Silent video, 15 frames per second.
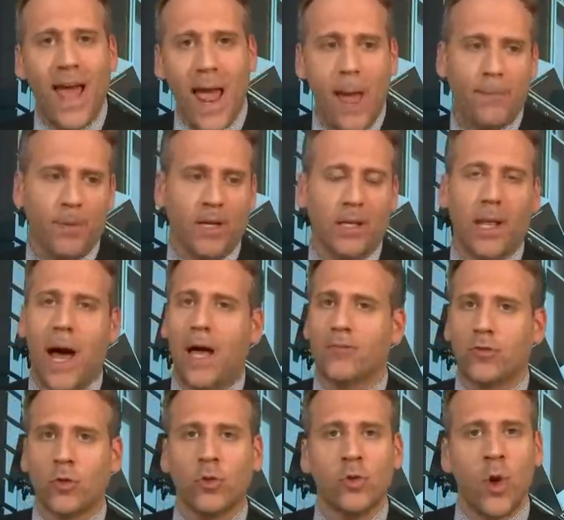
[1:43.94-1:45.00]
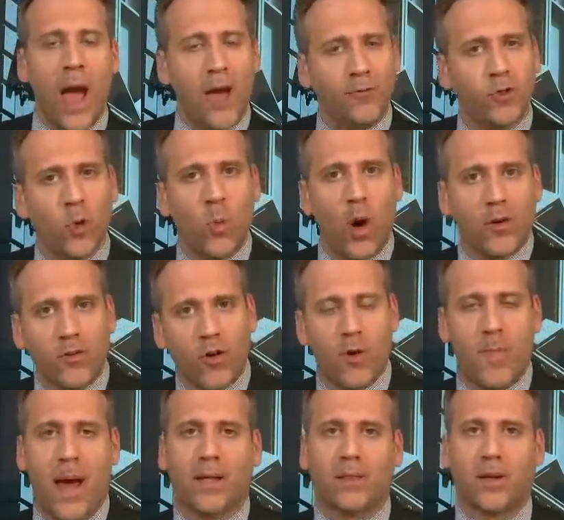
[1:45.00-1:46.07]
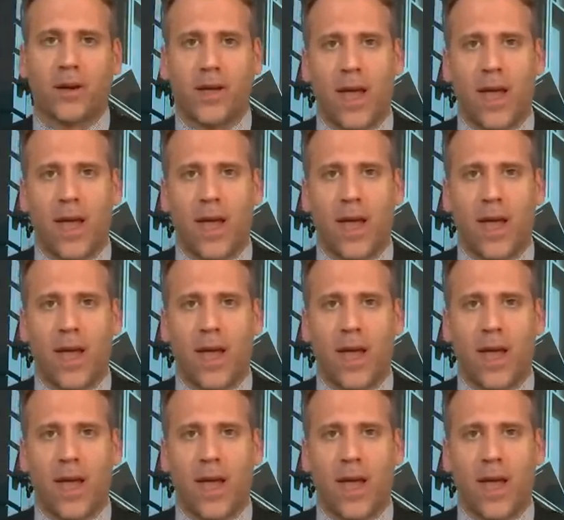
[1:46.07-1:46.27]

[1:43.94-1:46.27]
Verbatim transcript: happened a lot. So you have to wonder about their